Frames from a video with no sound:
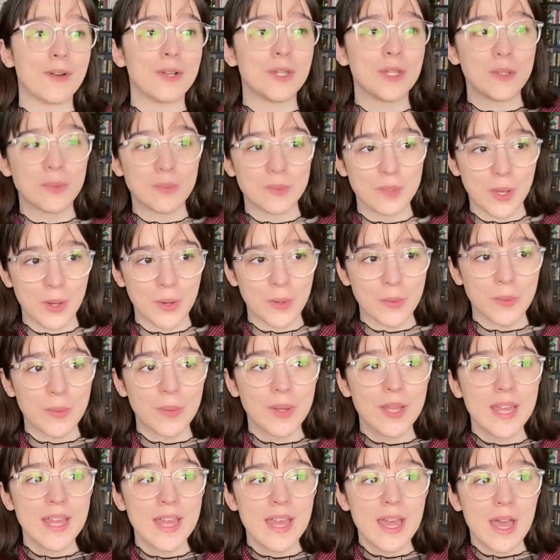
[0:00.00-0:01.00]
do you know?
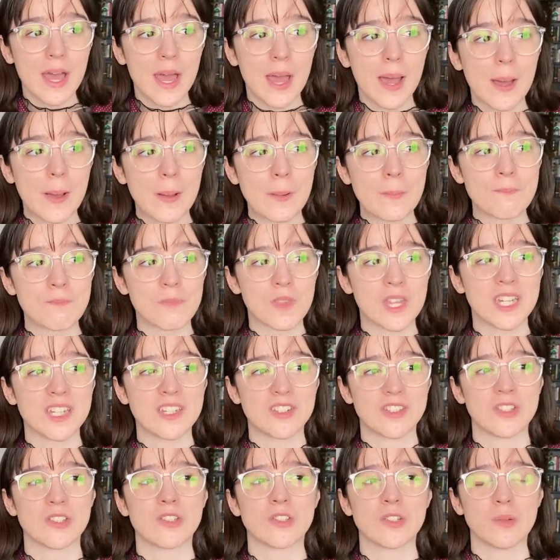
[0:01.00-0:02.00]
And
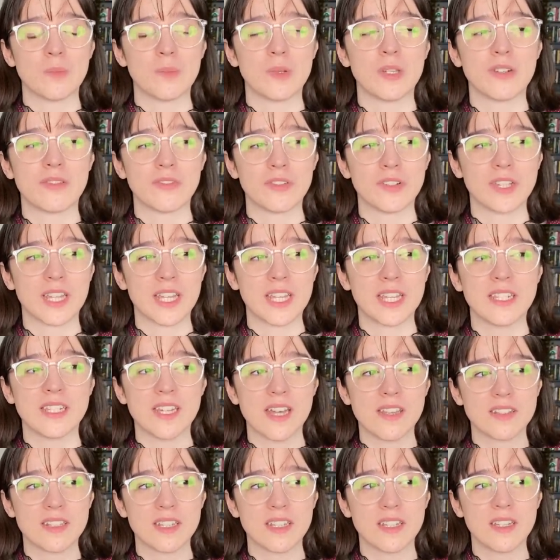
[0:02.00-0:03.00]
it's just so beautiful that he
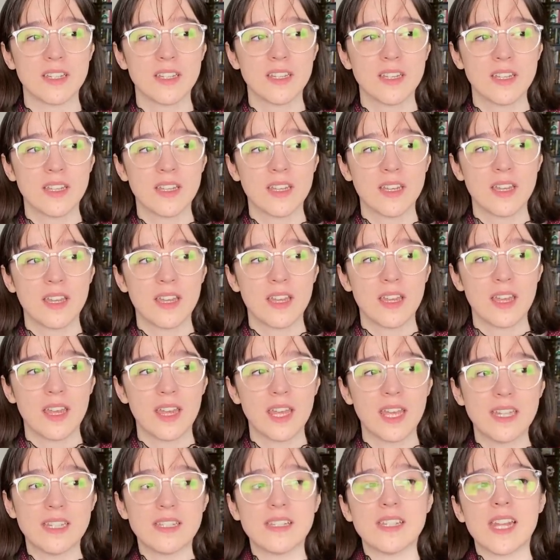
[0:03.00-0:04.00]
does it
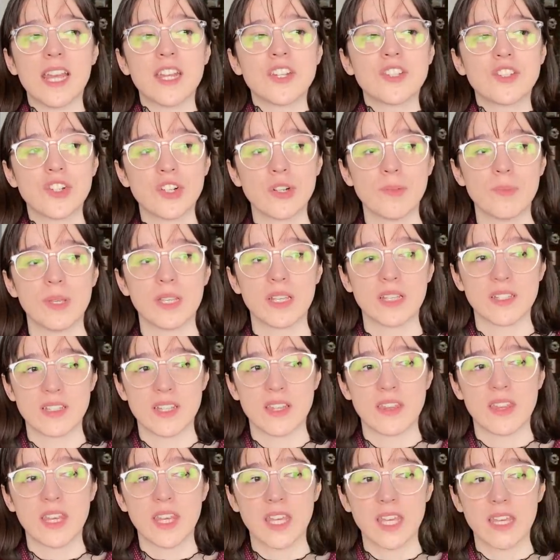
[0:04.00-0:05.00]
in nature, because
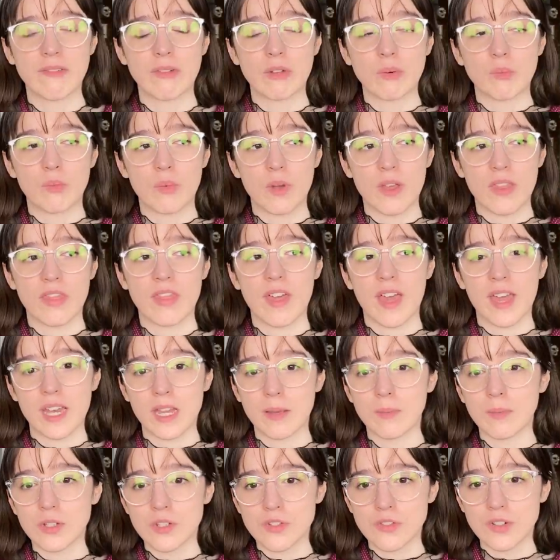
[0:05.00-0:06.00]
I think even with that
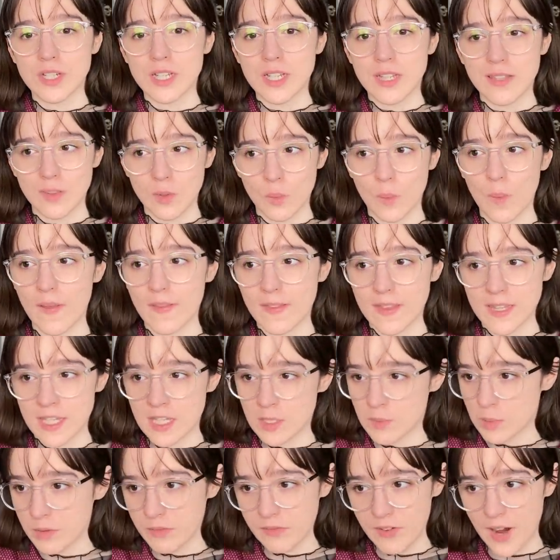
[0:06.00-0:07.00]
imagery and the way that
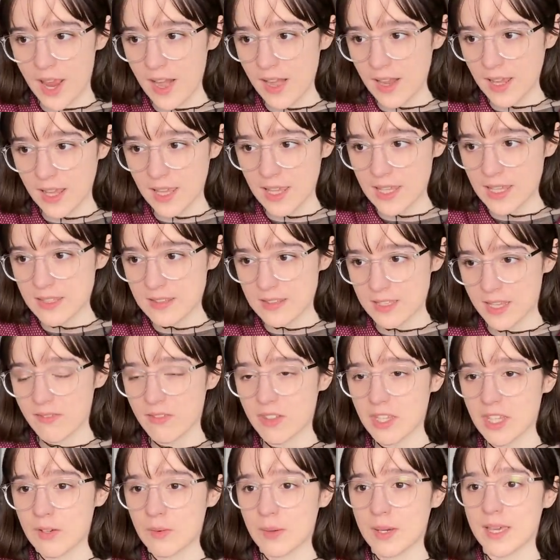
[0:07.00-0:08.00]
he's providing it, he's
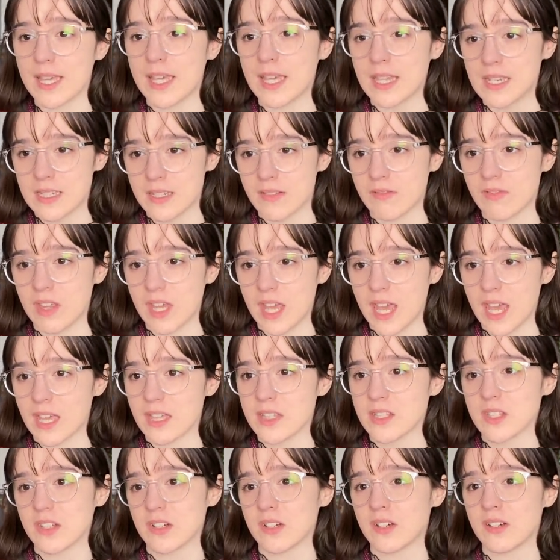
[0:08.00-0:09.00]
giving you a hint of the
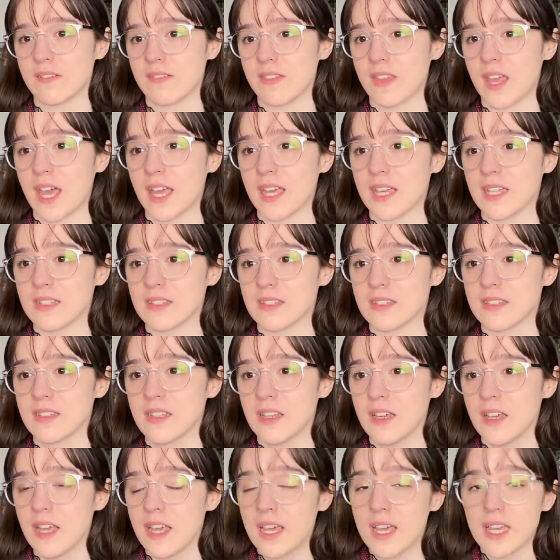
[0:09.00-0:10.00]
answer, and that it's
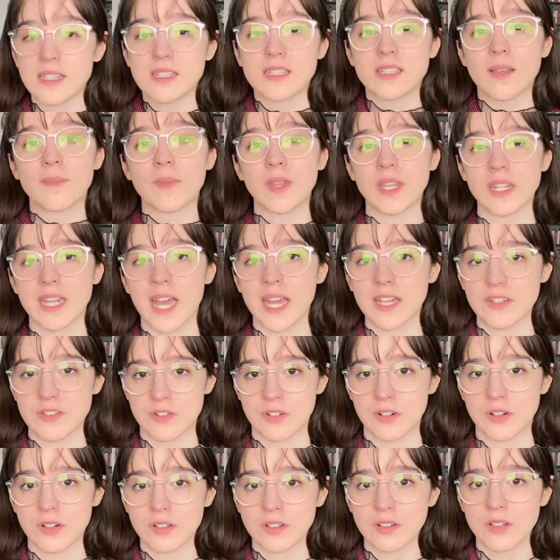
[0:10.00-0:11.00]
something
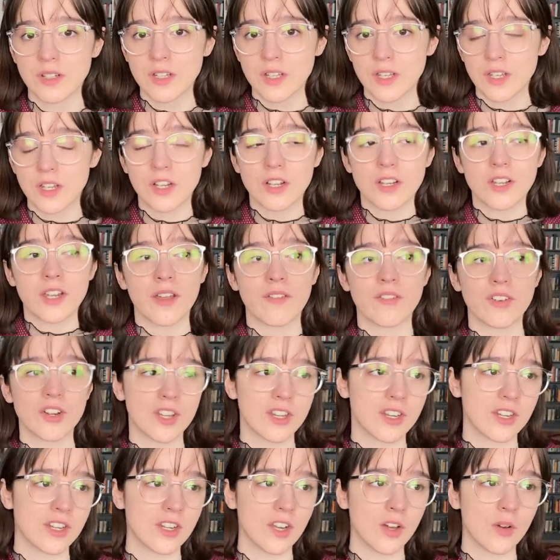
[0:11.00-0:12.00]
natural. You're never
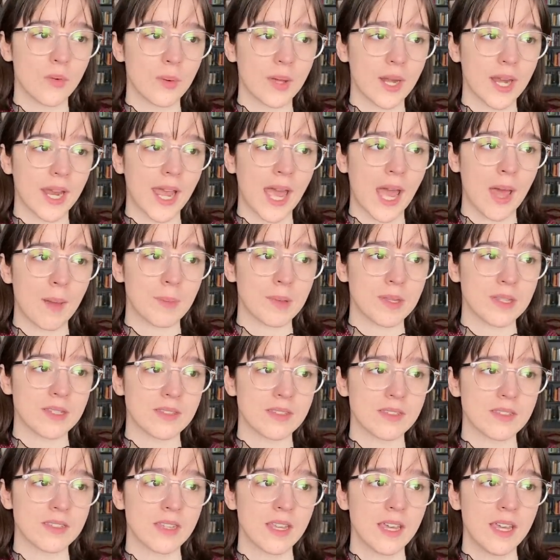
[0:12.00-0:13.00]
gonna know when it
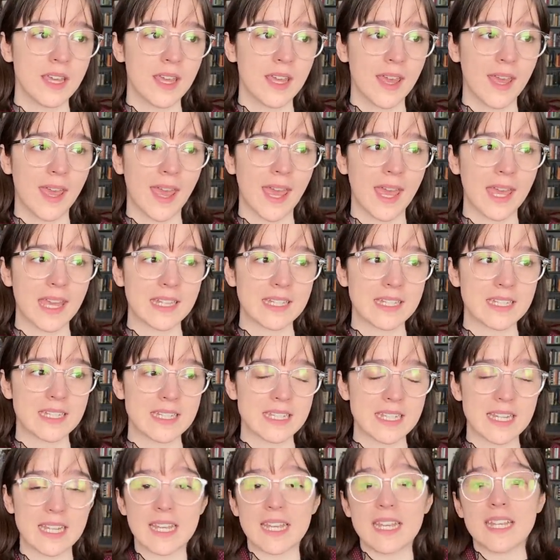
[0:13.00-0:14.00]
happens.
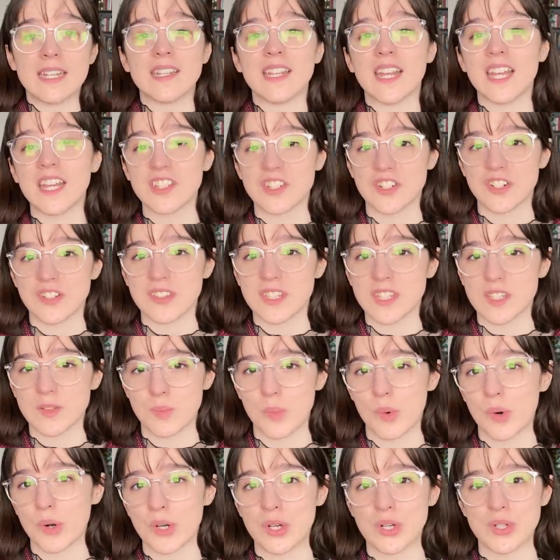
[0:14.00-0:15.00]
And in nature, these
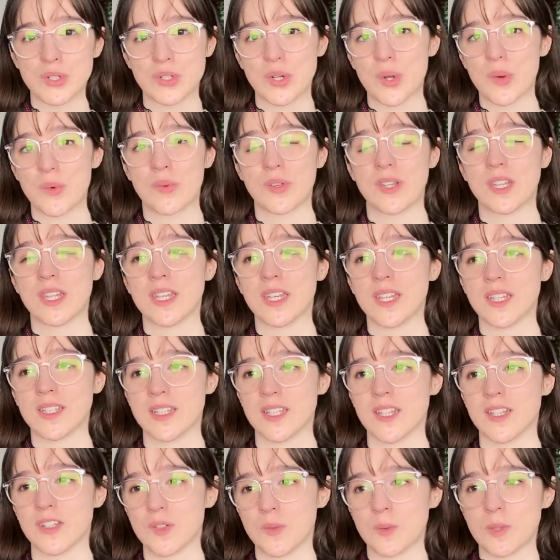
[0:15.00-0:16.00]
borders don't really
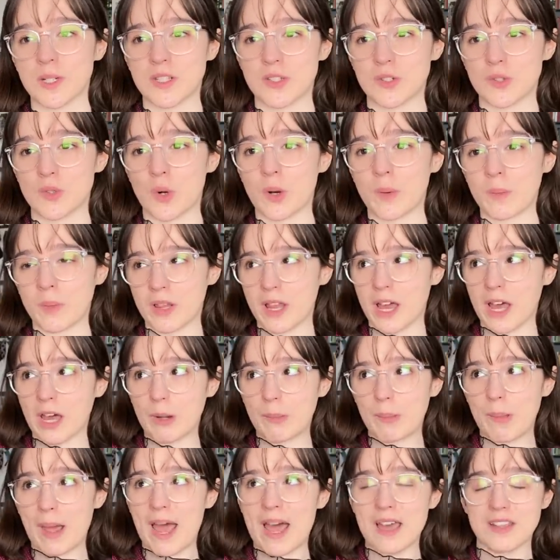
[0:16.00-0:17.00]
exist. When a storm
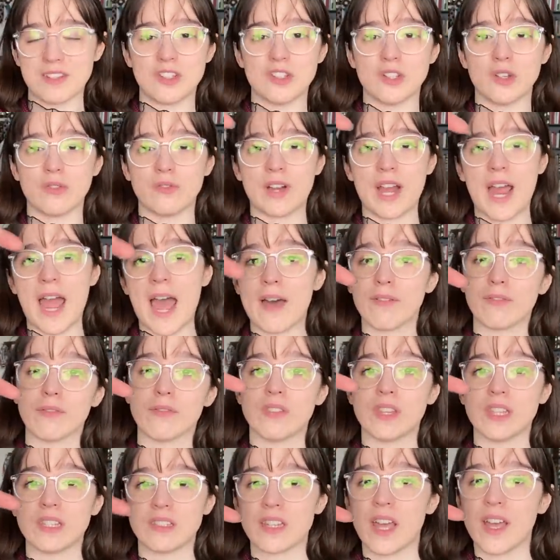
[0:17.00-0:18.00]
cloud passes over half
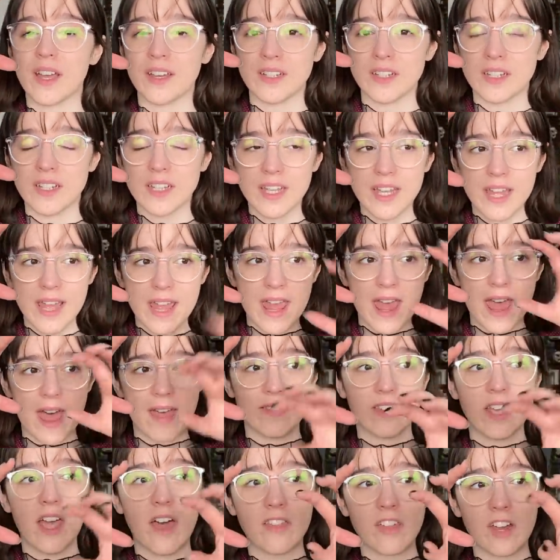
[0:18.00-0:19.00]
of the sun
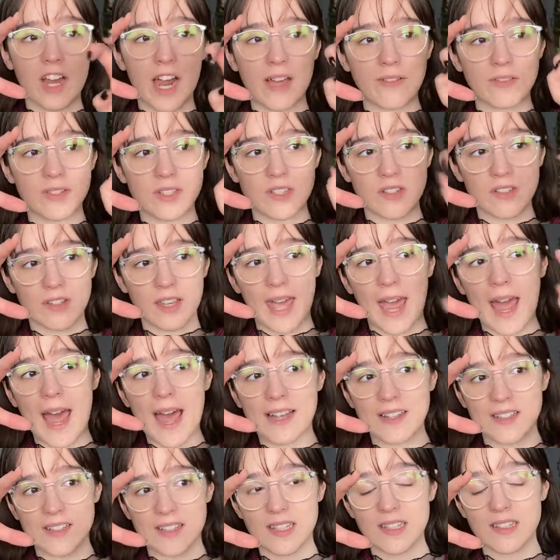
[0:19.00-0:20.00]
and the other half still
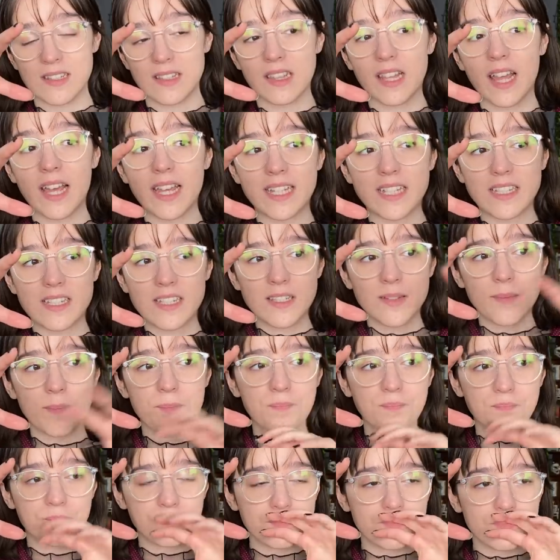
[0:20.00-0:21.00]
casts this light,
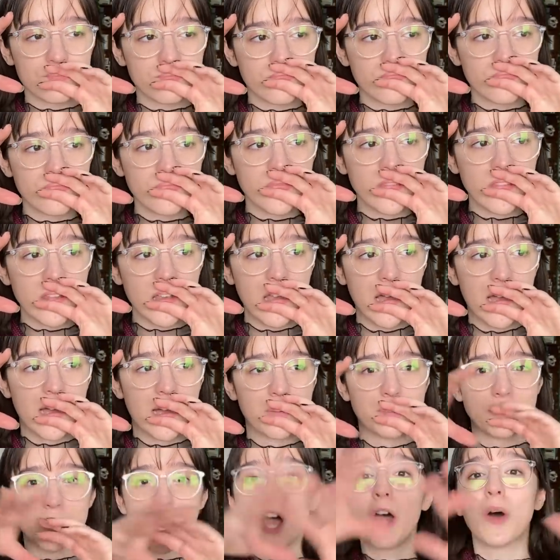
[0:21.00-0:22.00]

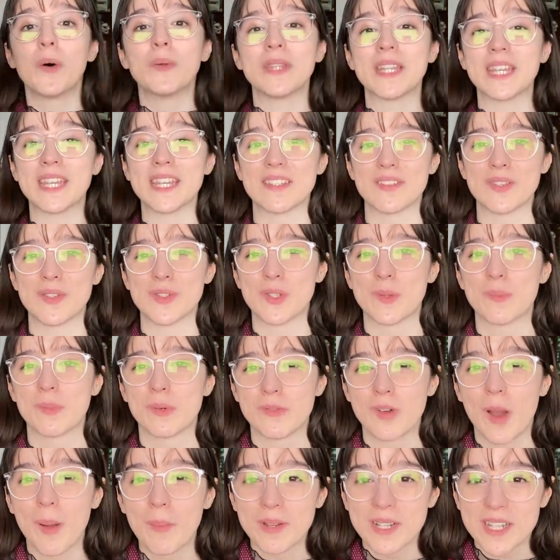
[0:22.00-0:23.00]
not only is it
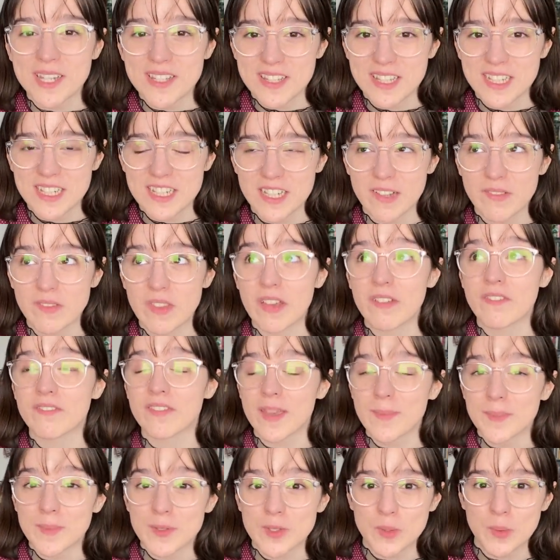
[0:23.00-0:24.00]
super reminiscent of that
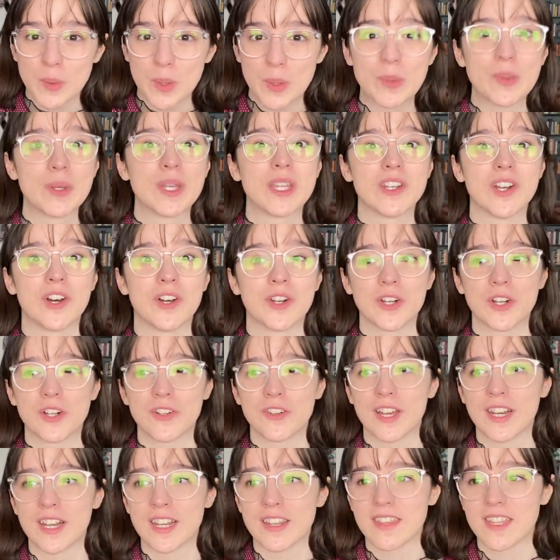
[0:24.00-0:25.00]
famous quote in Anna
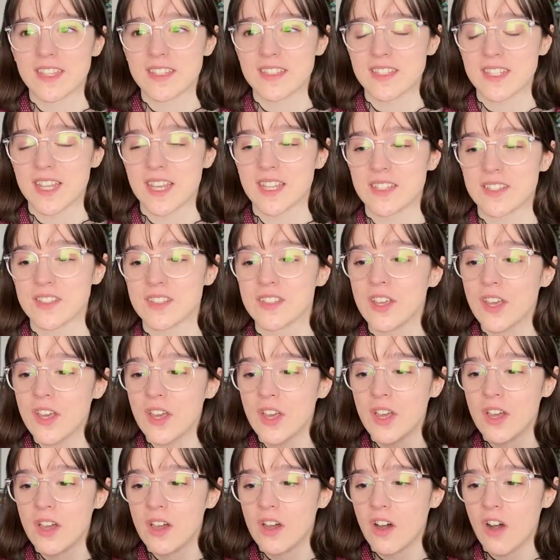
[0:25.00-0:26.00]
Karenina that says,
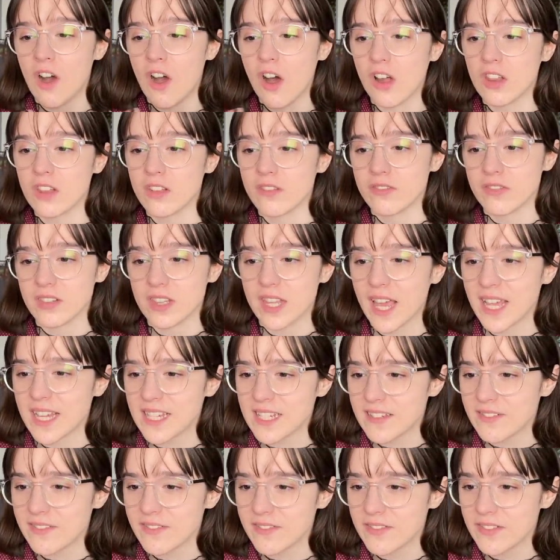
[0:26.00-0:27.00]
all of
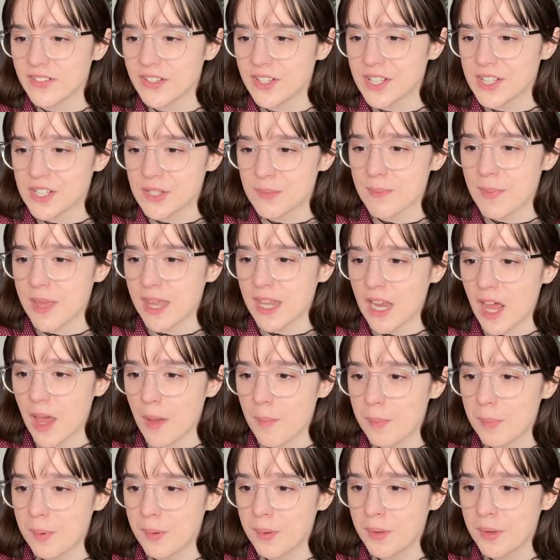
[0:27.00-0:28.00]
life is made
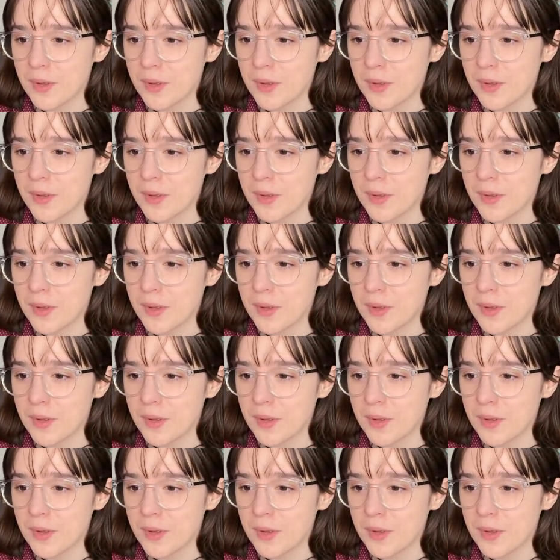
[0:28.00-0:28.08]
up